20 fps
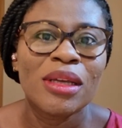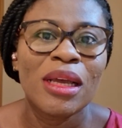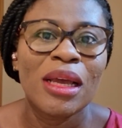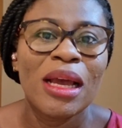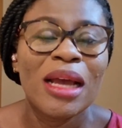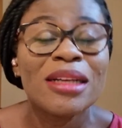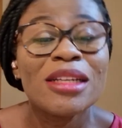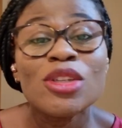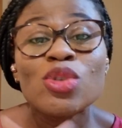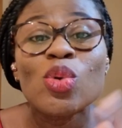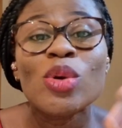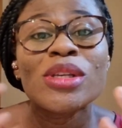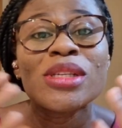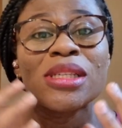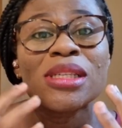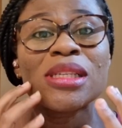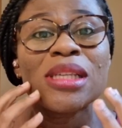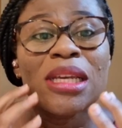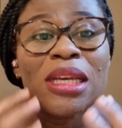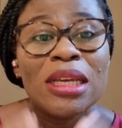And this
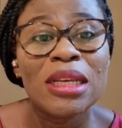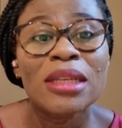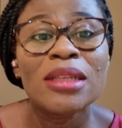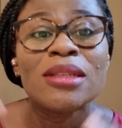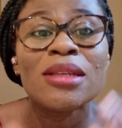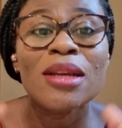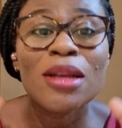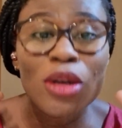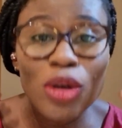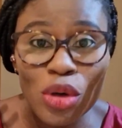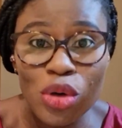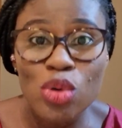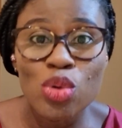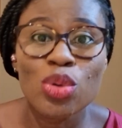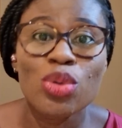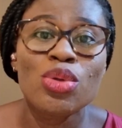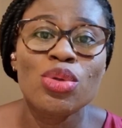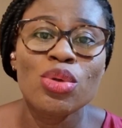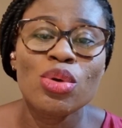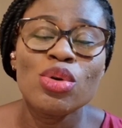was in
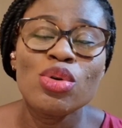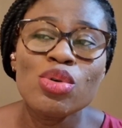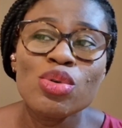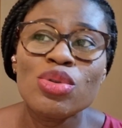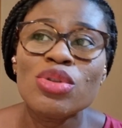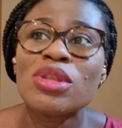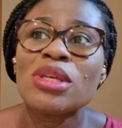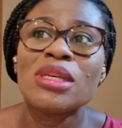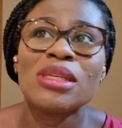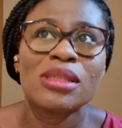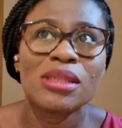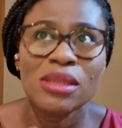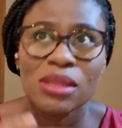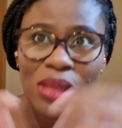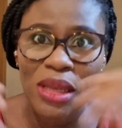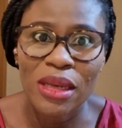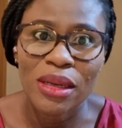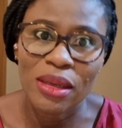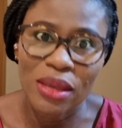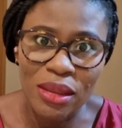Luth. Luth is
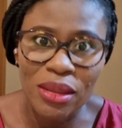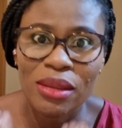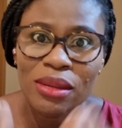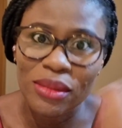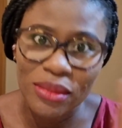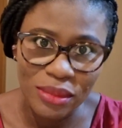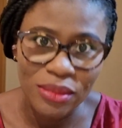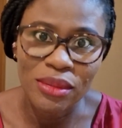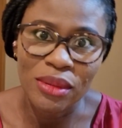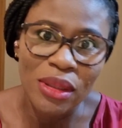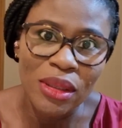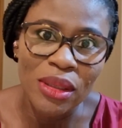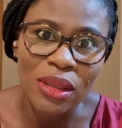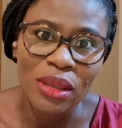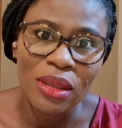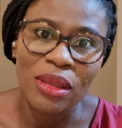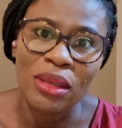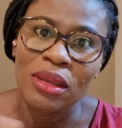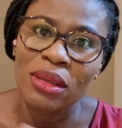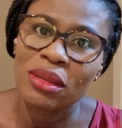like
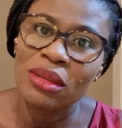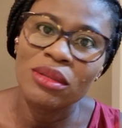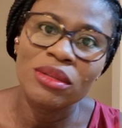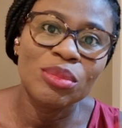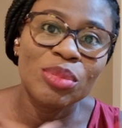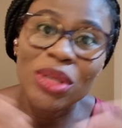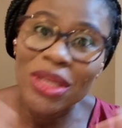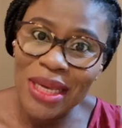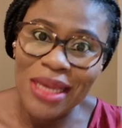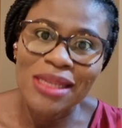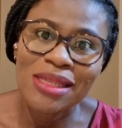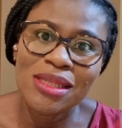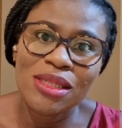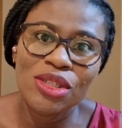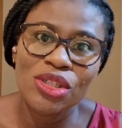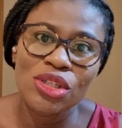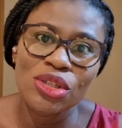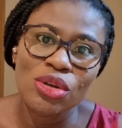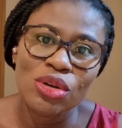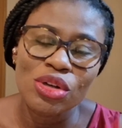biggest
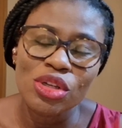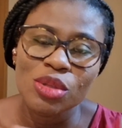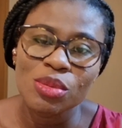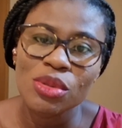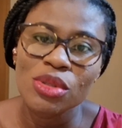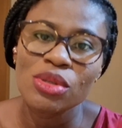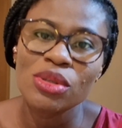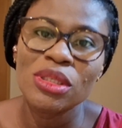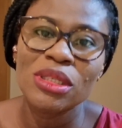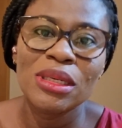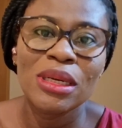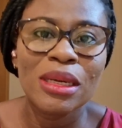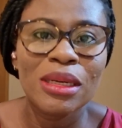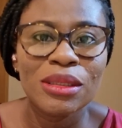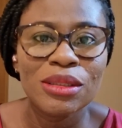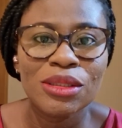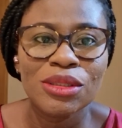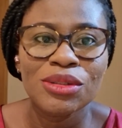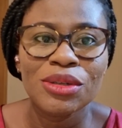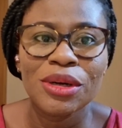teaching hospital in
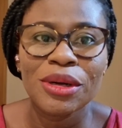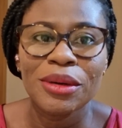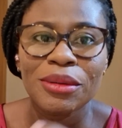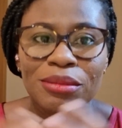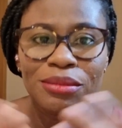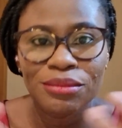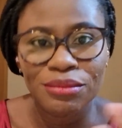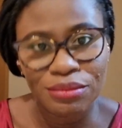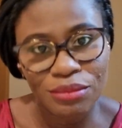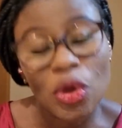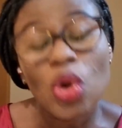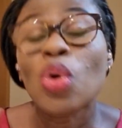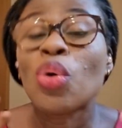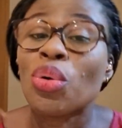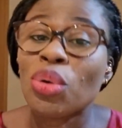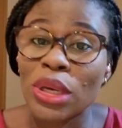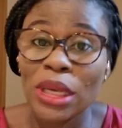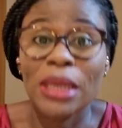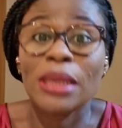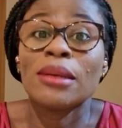Nigeria.
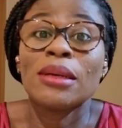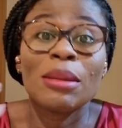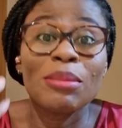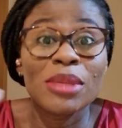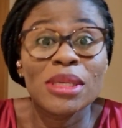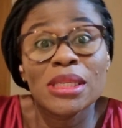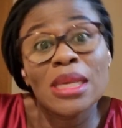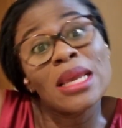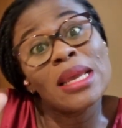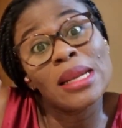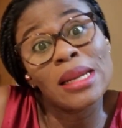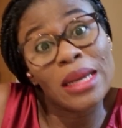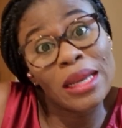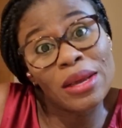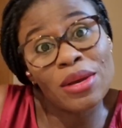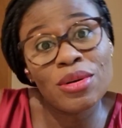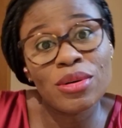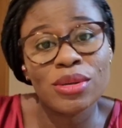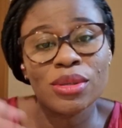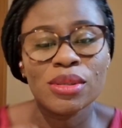Okay, let me say in
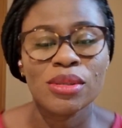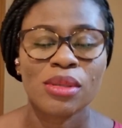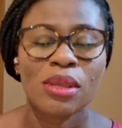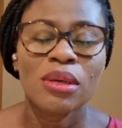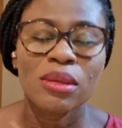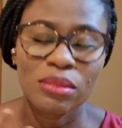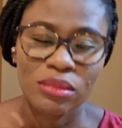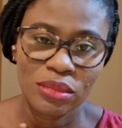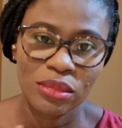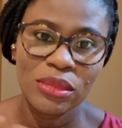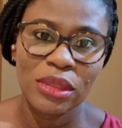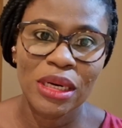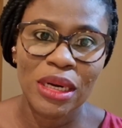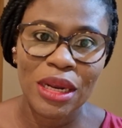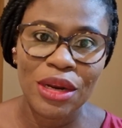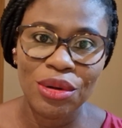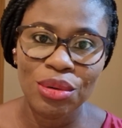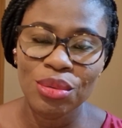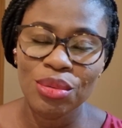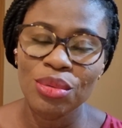Lagos that I
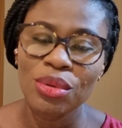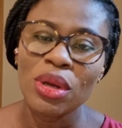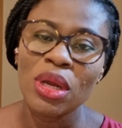know.